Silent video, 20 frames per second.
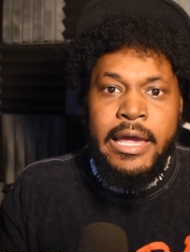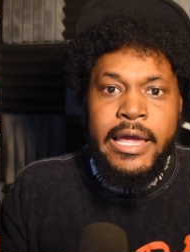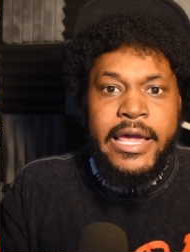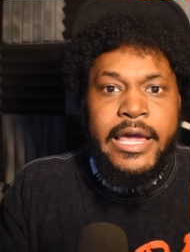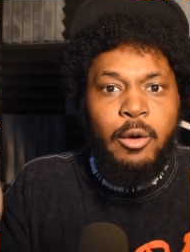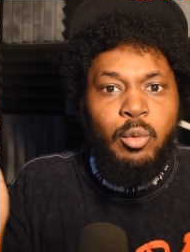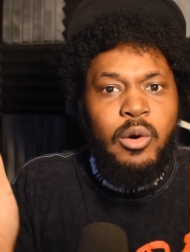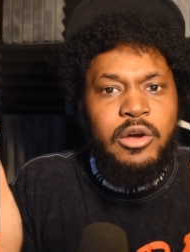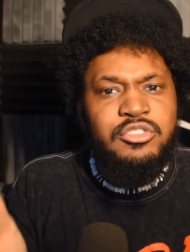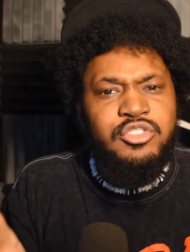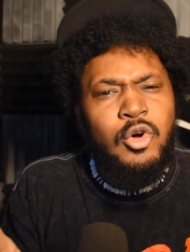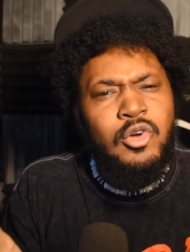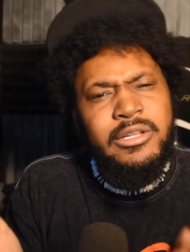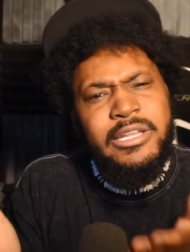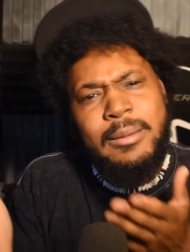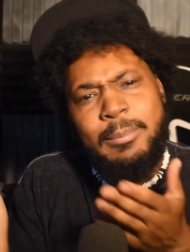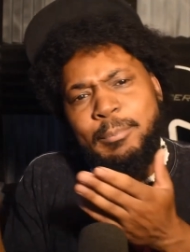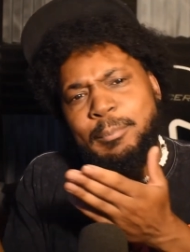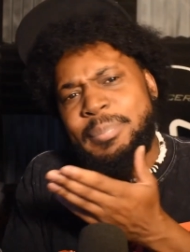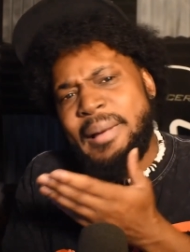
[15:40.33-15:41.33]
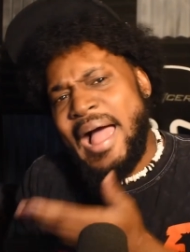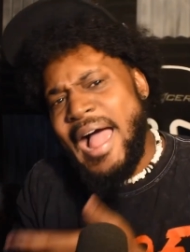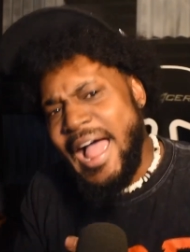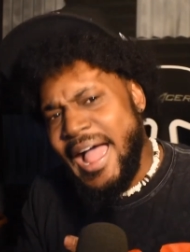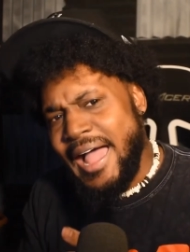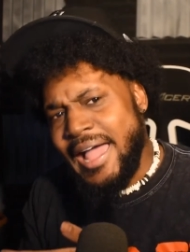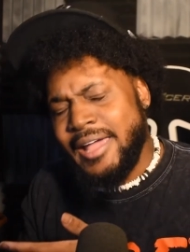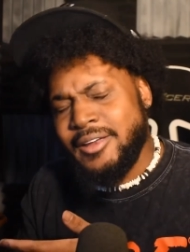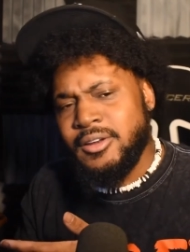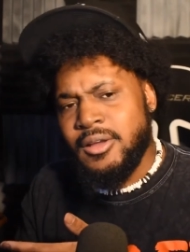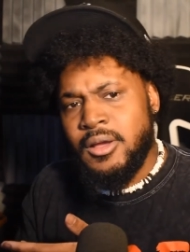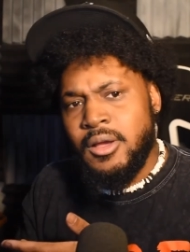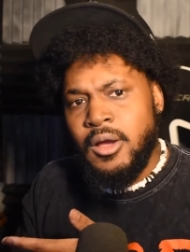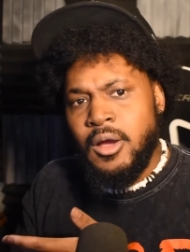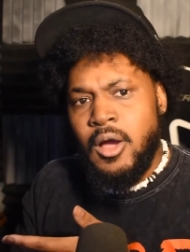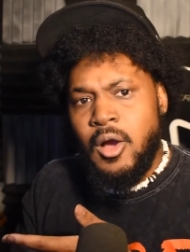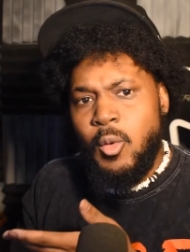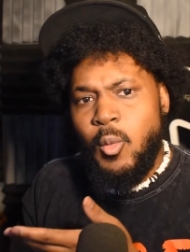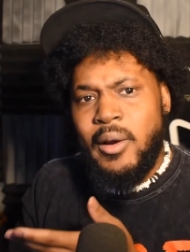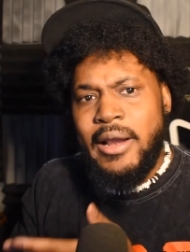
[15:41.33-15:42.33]
It was only bad
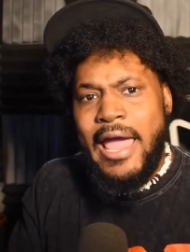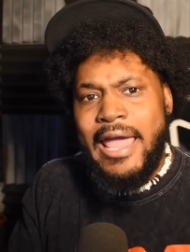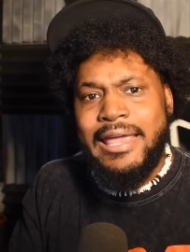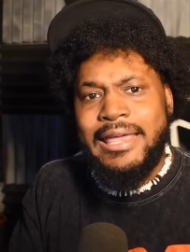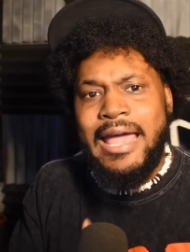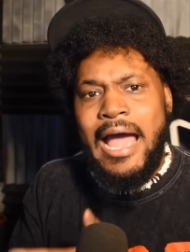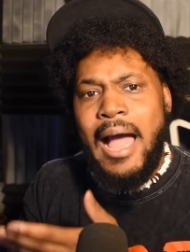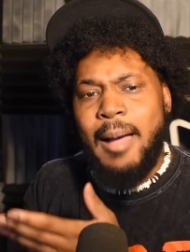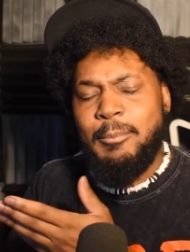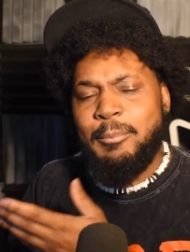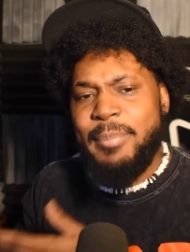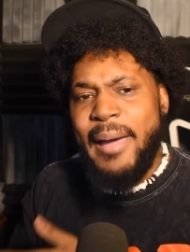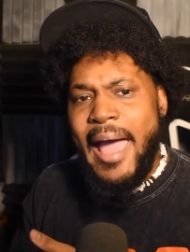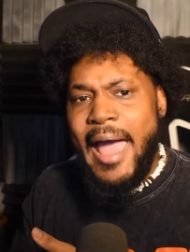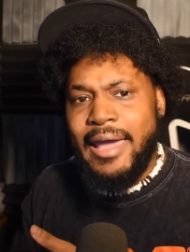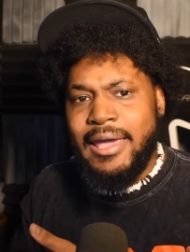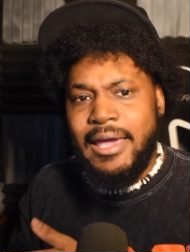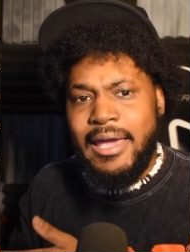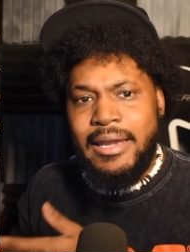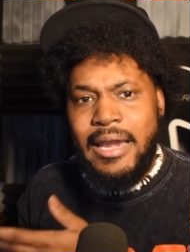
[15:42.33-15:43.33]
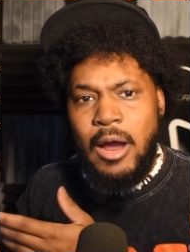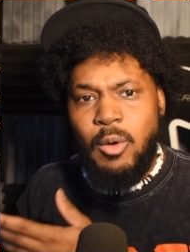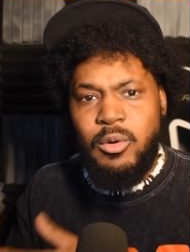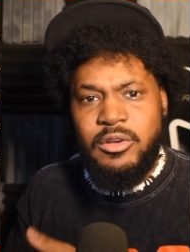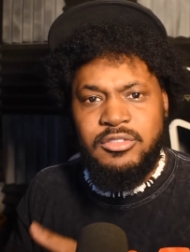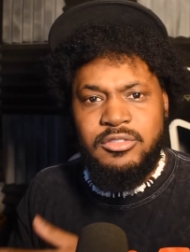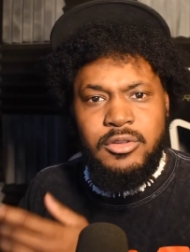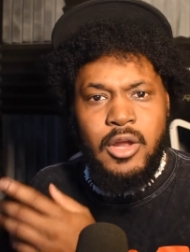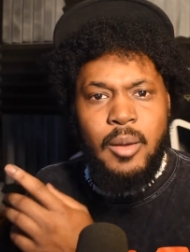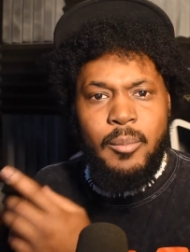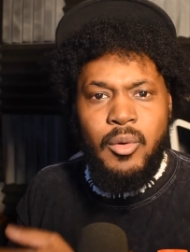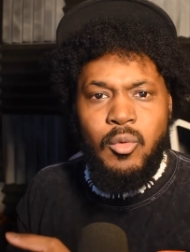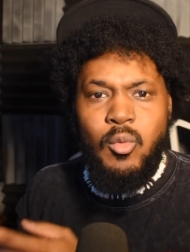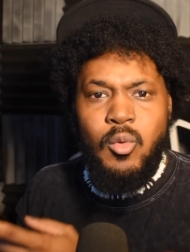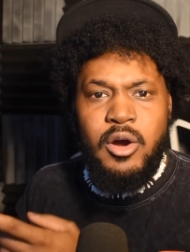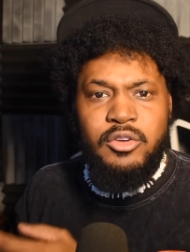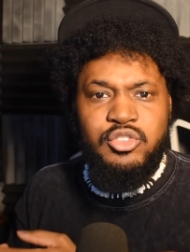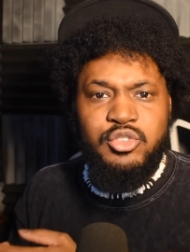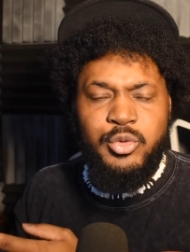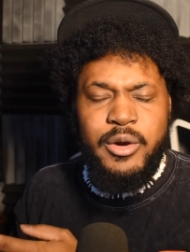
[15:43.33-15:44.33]
when I got back and I was
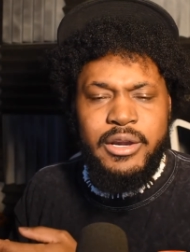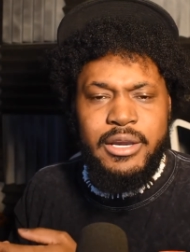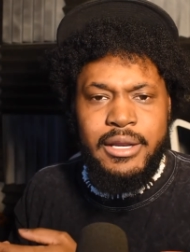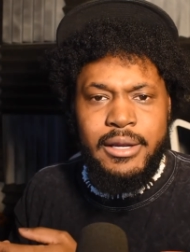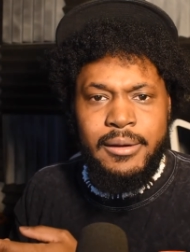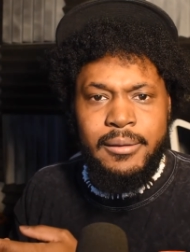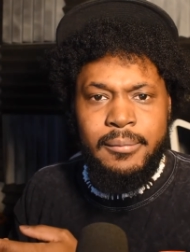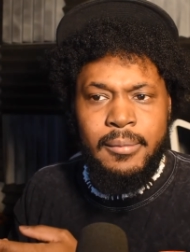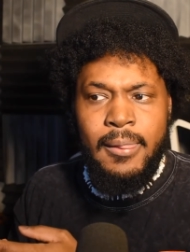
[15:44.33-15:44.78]
#1 trending.